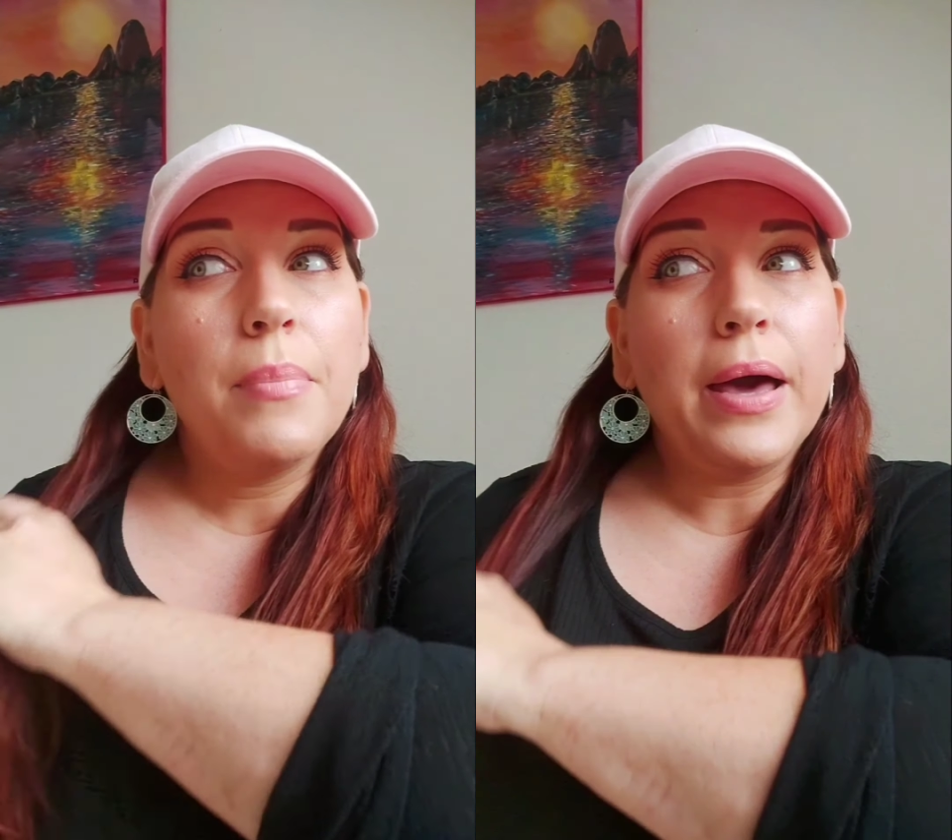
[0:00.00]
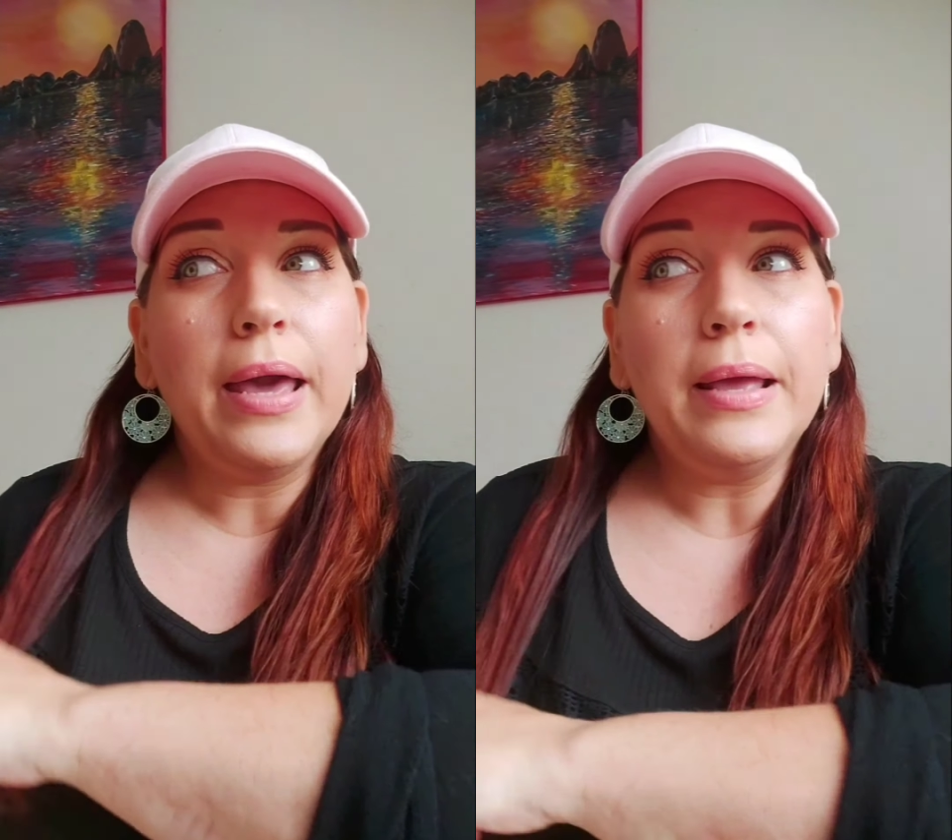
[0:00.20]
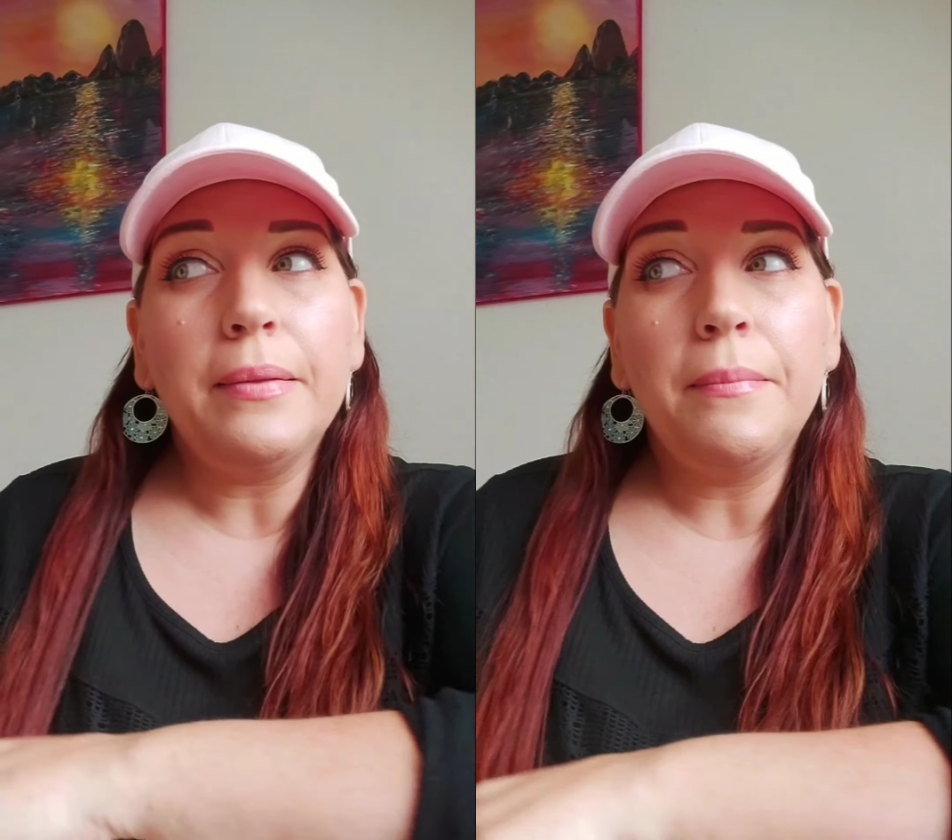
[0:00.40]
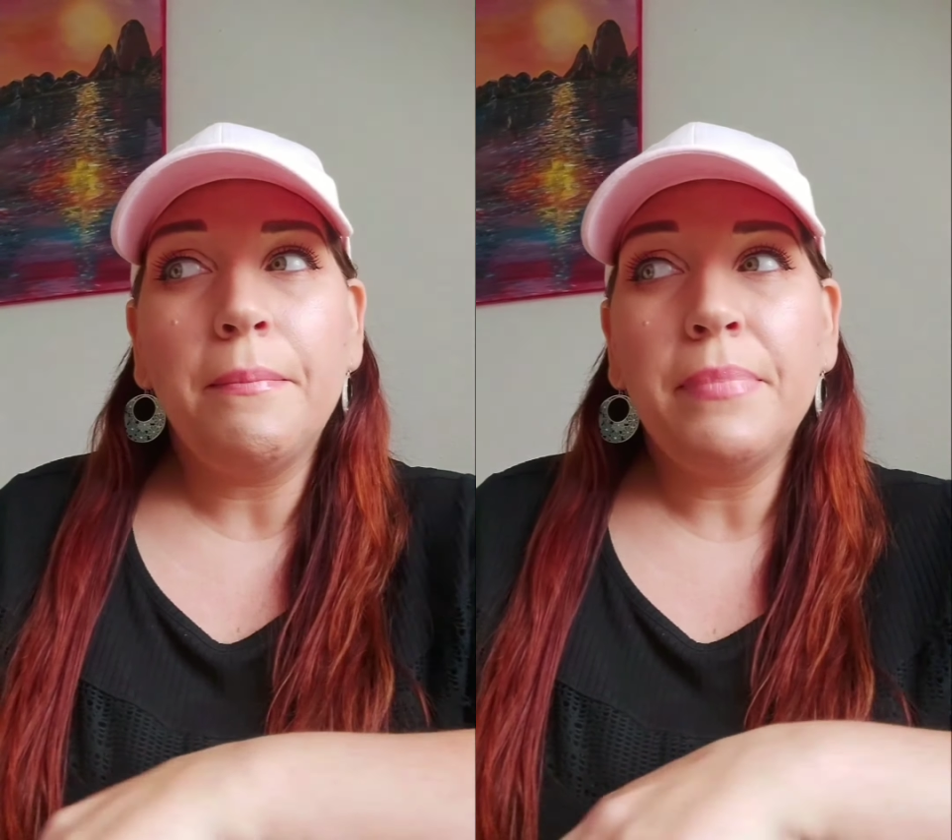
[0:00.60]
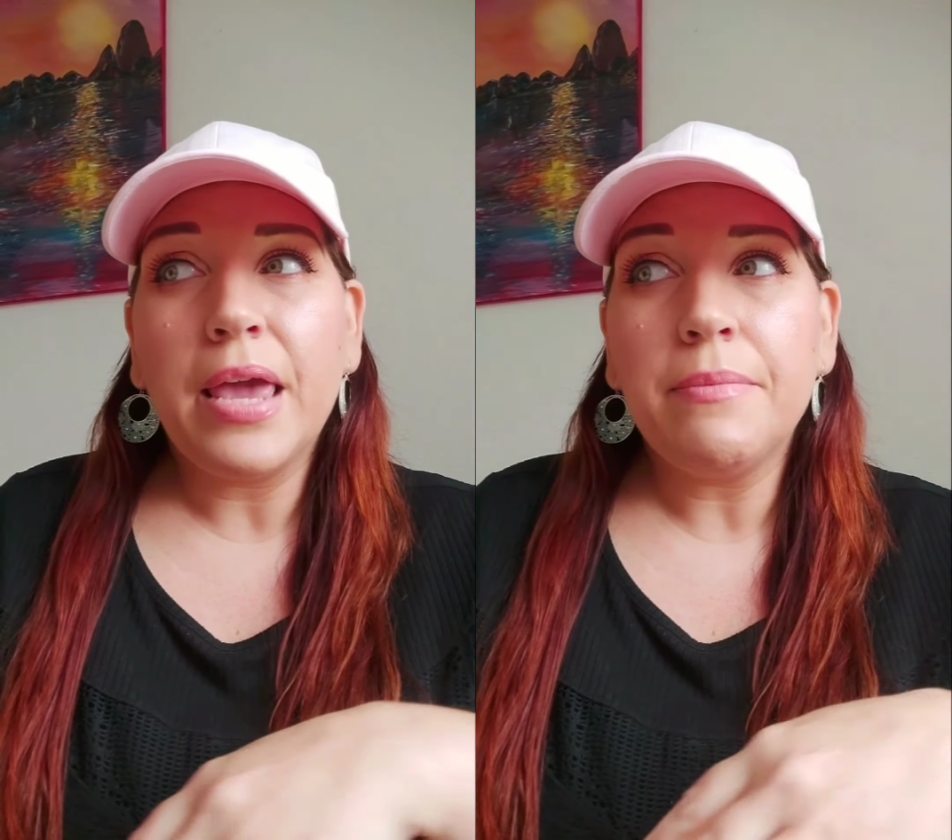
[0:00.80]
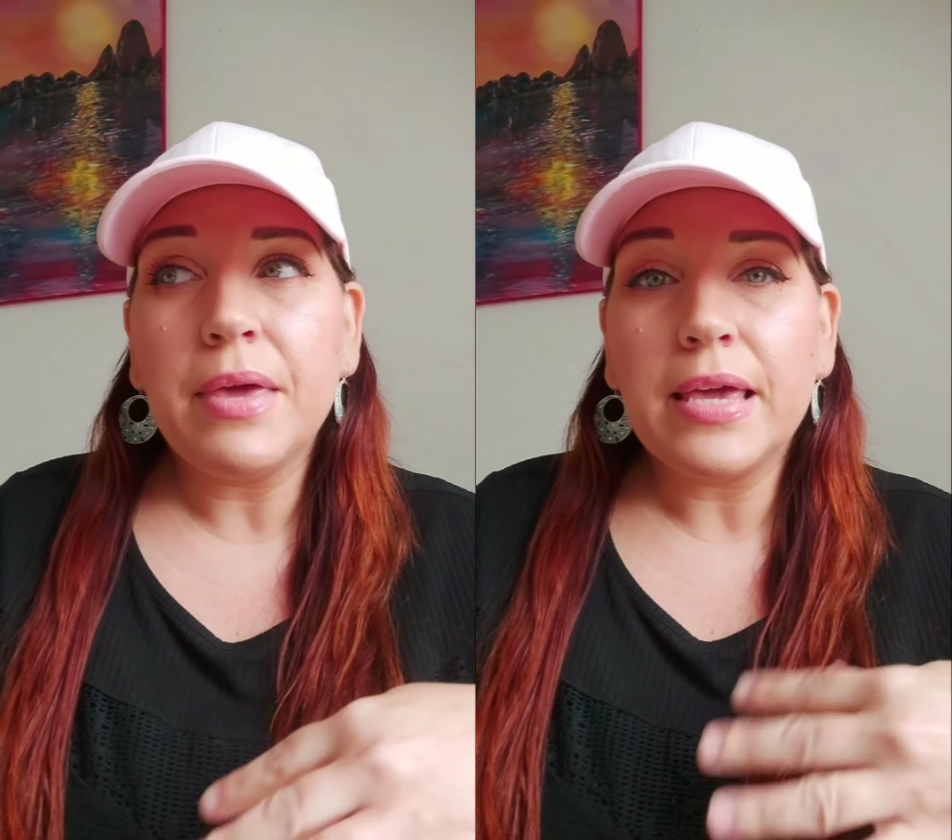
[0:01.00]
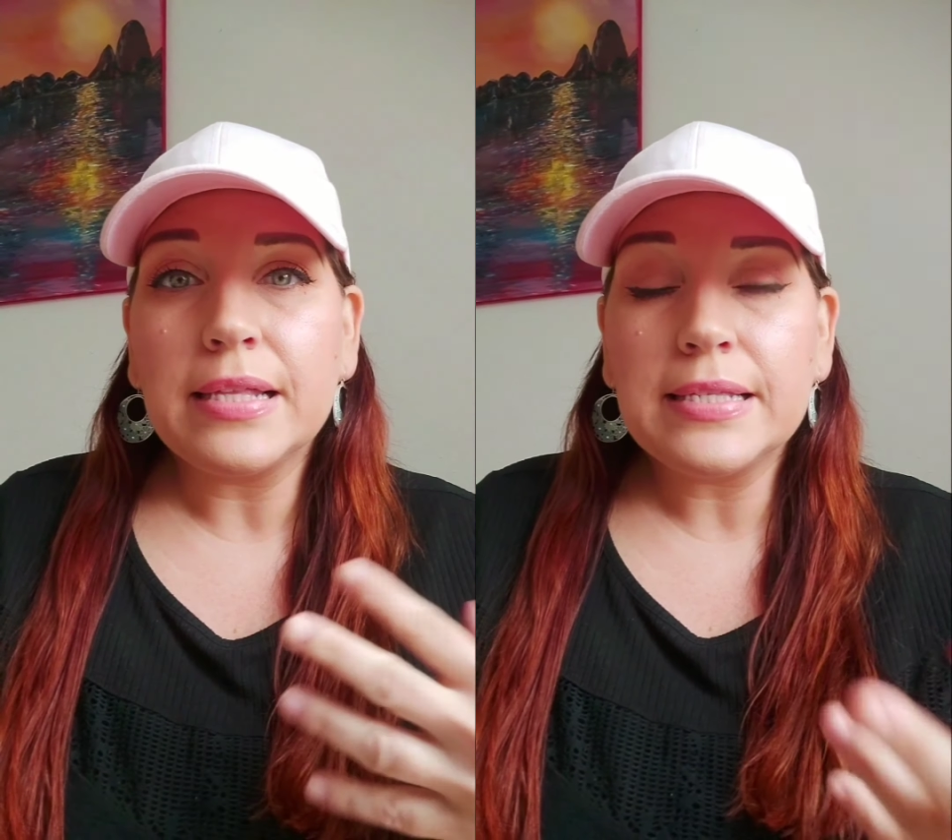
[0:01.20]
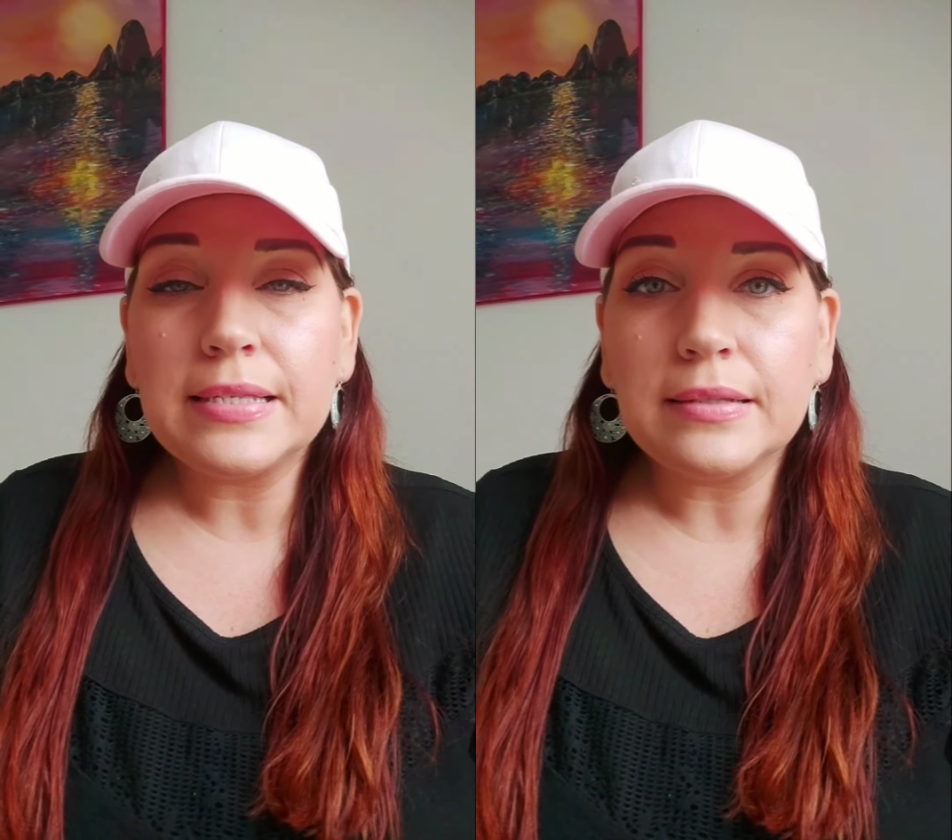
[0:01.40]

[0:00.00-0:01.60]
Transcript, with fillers: but maybe it gets